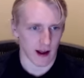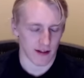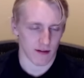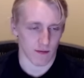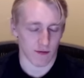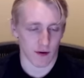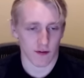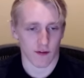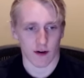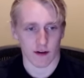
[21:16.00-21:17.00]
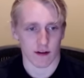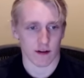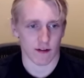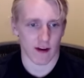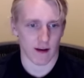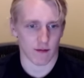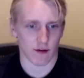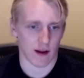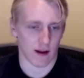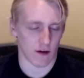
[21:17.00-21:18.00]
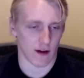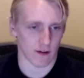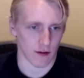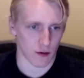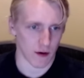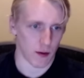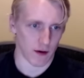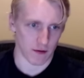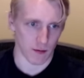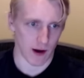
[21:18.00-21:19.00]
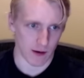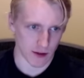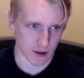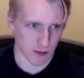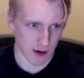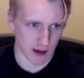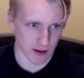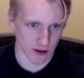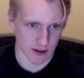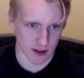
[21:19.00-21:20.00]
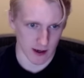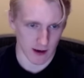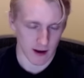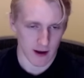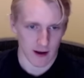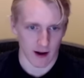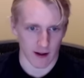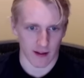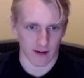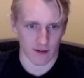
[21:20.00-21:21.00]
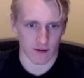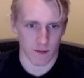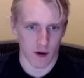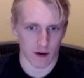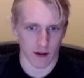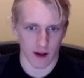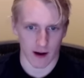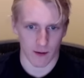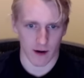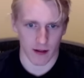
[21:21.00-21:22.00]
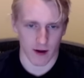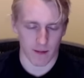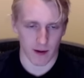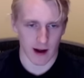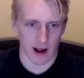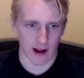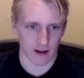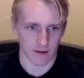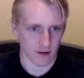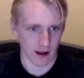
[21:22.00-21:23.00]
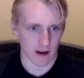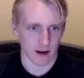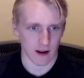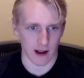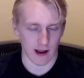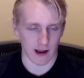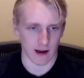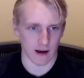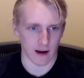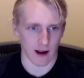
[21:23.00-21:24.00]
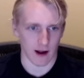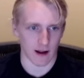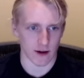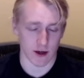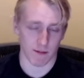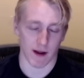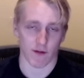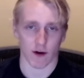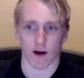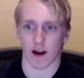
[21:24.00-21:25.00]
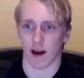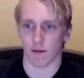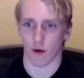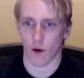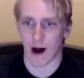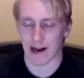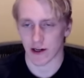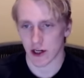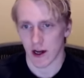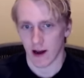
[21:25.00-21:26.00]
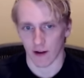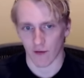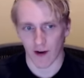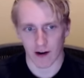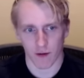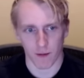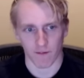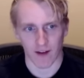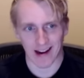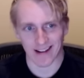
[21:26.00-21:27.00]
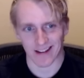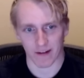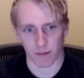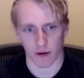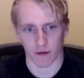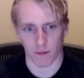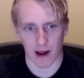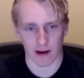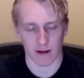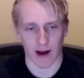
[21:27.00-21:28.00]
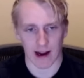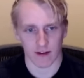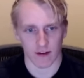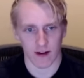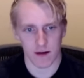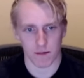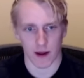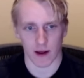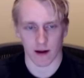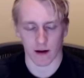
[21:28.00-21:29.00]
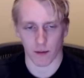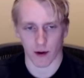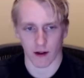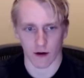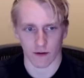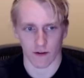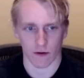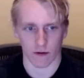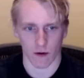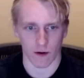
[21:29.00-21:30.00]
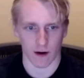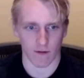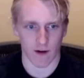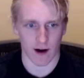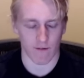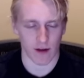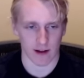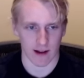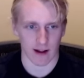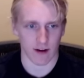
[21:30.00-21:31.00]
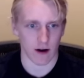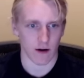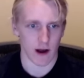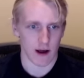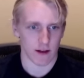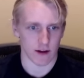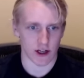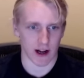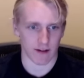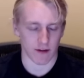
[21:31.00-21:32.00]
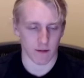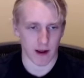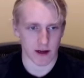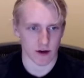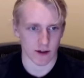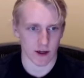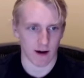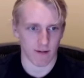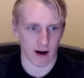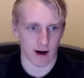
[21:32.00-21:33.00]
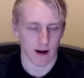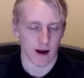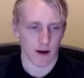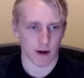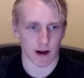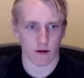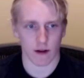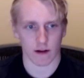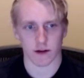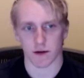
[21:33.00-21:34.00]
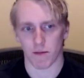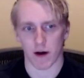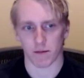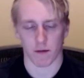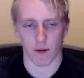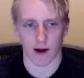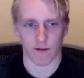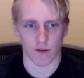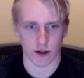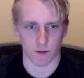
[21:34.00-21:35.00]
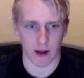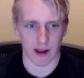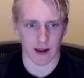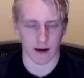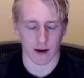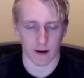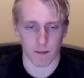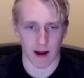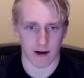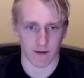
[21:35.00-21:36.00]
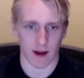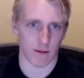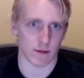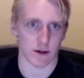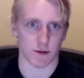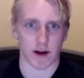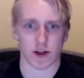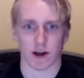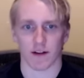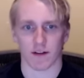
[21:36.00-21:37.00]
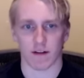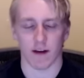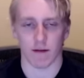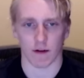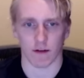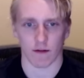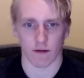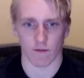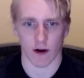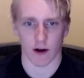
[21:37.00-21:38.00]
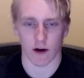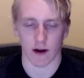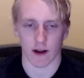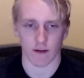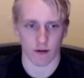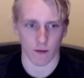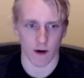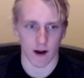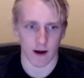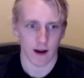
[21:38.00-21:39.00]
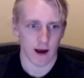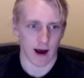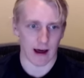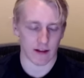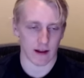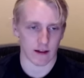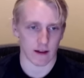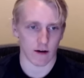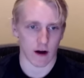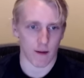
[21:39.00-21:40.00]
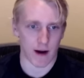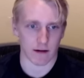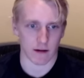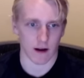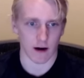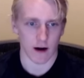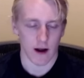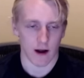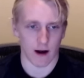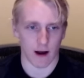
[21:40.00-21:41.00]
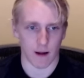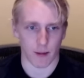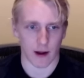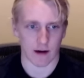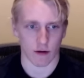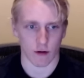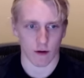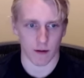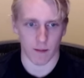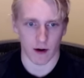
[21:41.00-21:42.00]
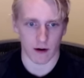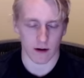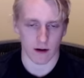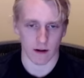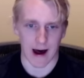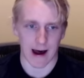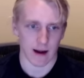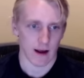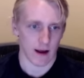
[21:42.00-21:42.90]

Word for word: I first of all, this game's only only has a three point spread, which is pretty interesting. Uh, that's smaller than I would have thought, but I, I can see it, and uh, it should make for a great game to watch. As far as from a fantasy perspective, I could see it being a pretty low scoring affair. I feel like that's how the Jets and the Patriots often are. But I do think there's a bump to Brady for just being in a competitive game, especially against a team that's very good against the run. I think that they'll come out there uh, and plan to throw the ball a lot.